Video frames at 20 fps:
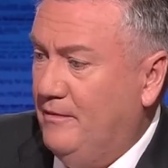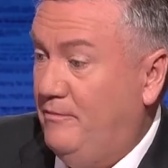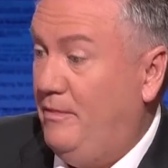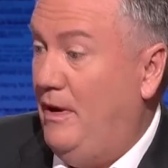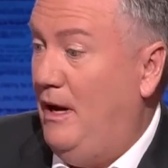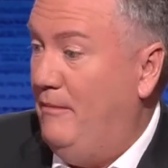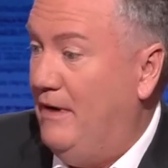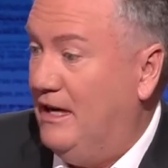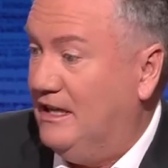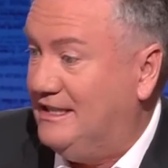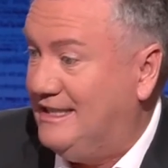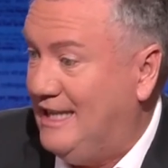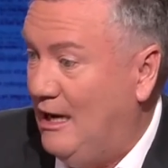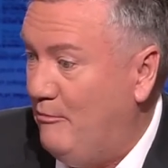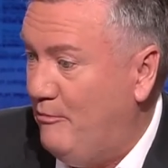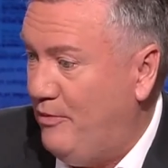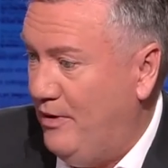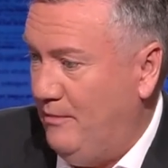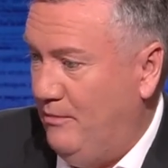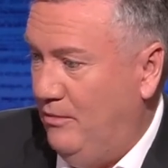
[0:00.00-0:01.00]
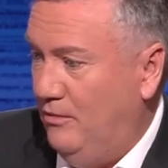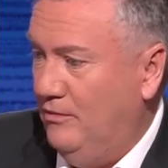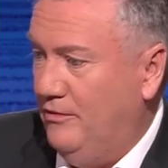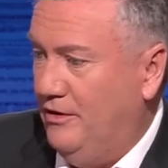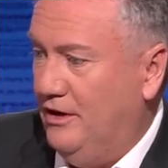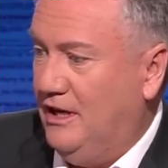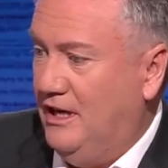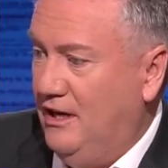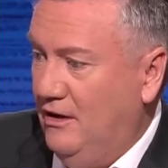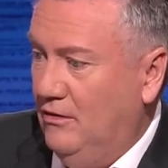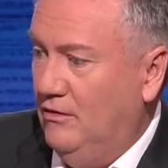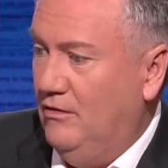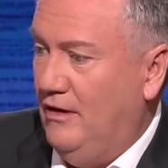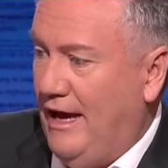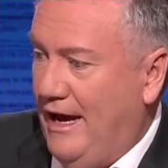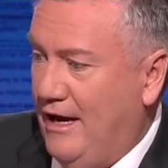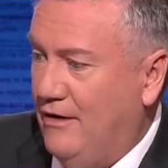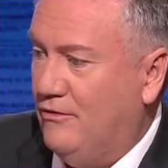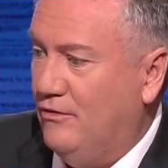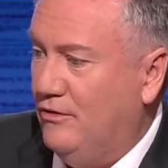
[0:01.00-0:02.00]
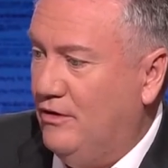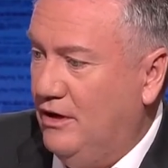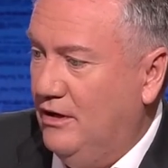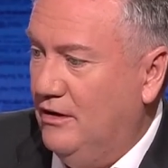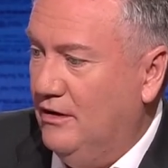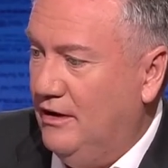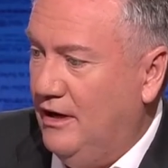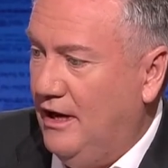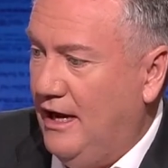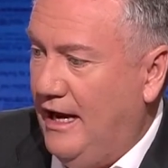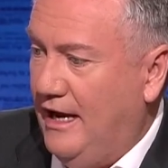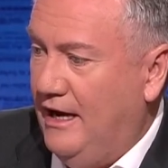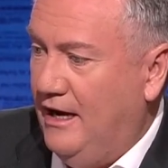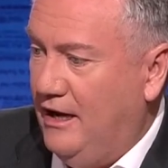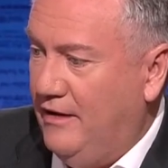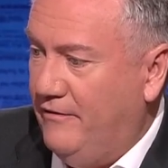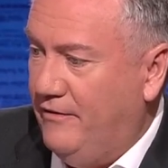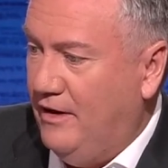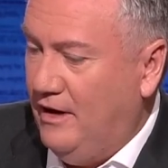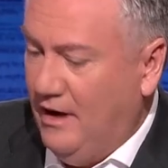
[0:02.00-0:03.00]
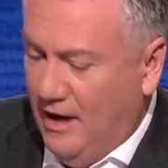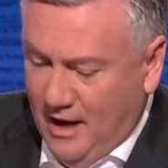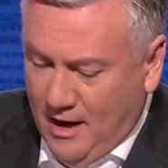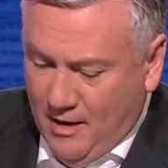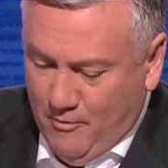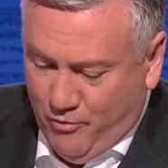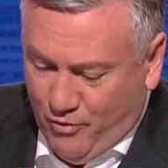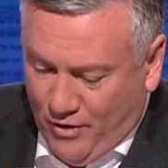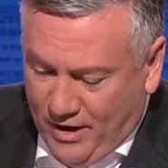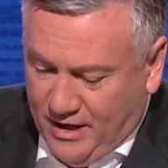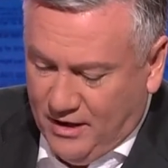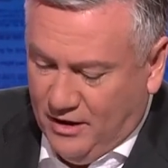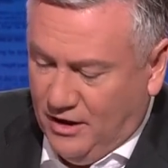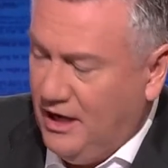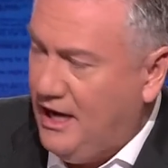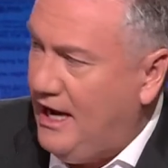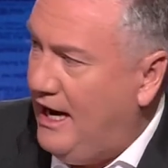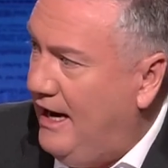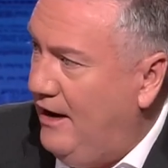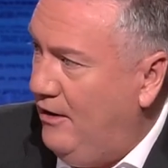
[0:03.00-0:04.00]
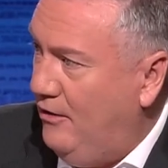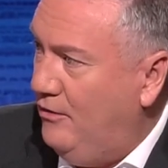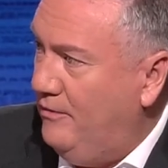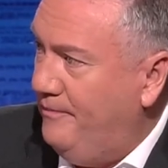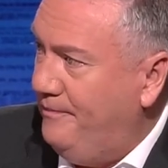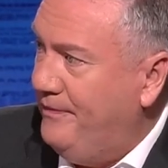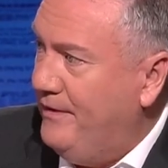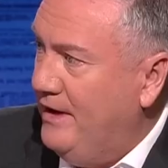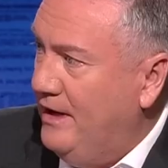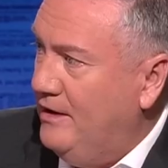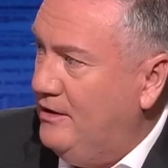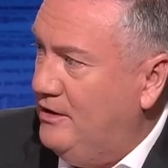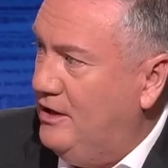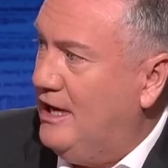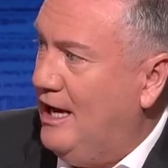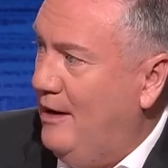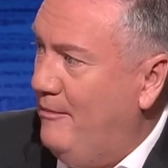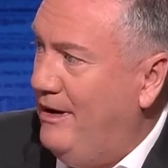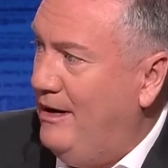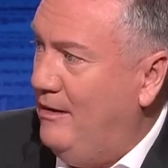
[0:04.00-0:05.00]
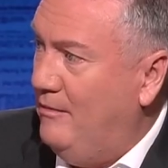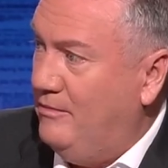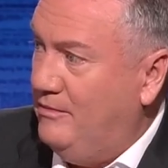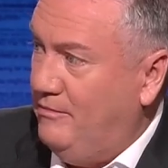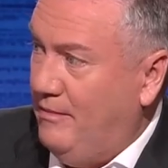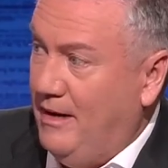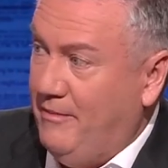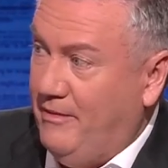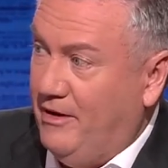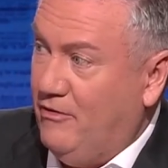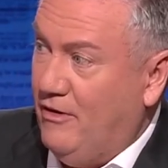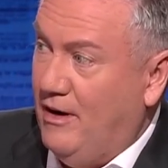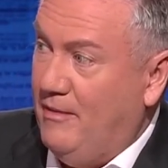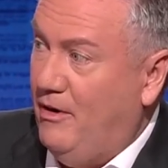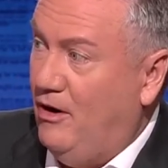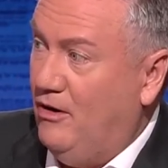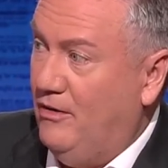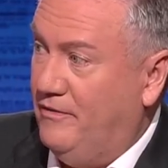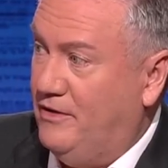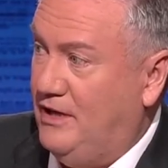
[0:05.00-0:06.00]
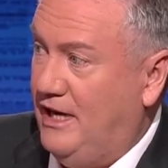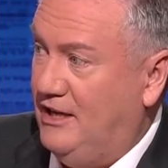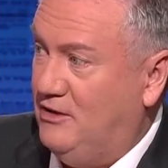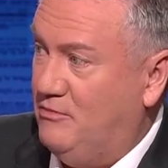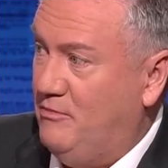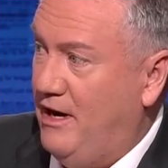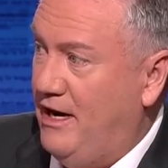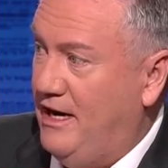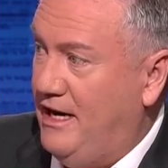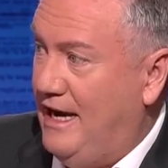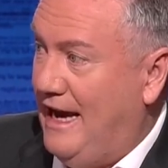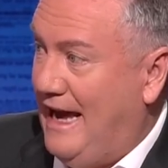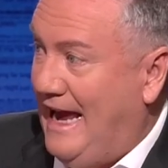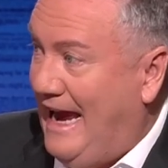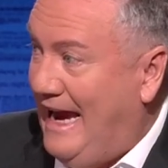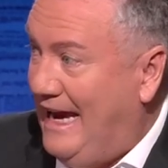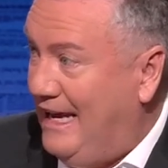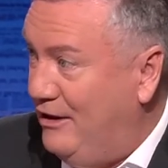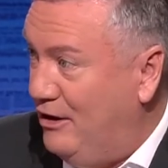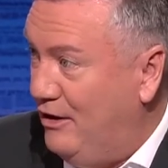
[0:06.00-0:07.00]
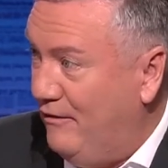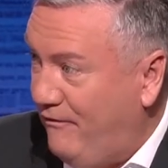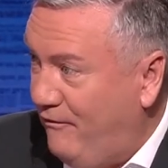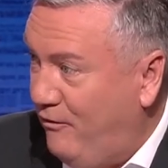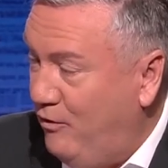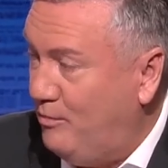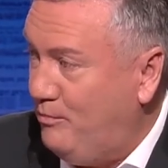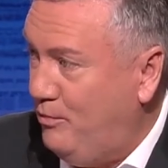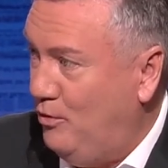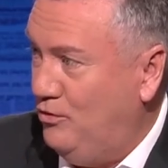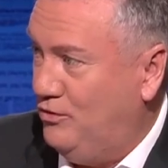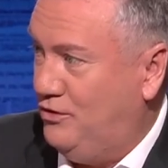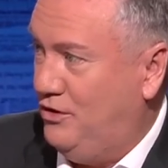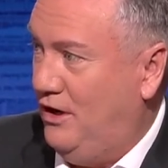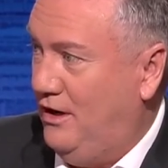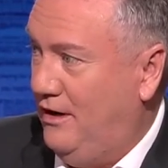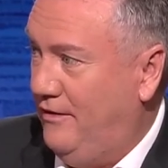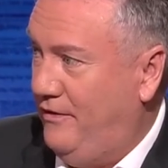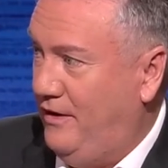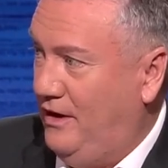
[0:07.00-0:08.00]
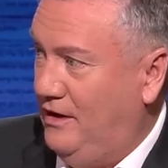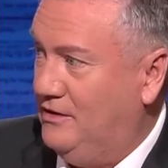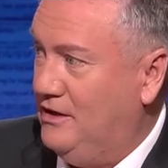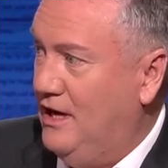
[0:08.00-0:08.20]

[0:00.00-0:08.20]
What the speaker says: among some people that Gill, Andrew Dillon and even Brendan Gale to come in and maybe grab hold of Tasmania and the football side of things.